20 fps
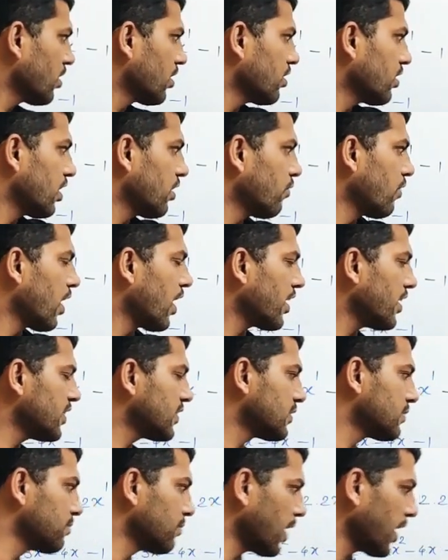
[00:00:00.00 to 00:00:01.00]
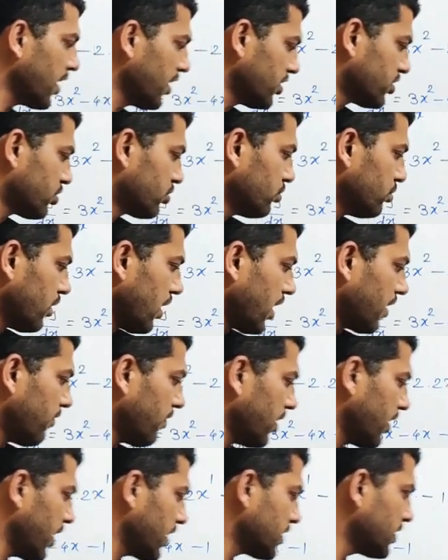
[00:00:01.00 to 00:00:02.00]
then y is minus 2, and
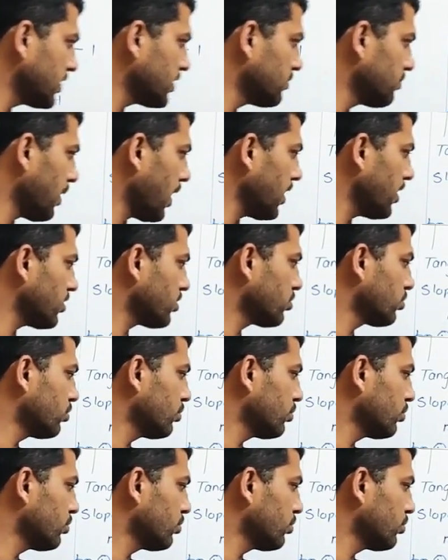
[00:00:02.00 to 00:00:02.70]
when x is minus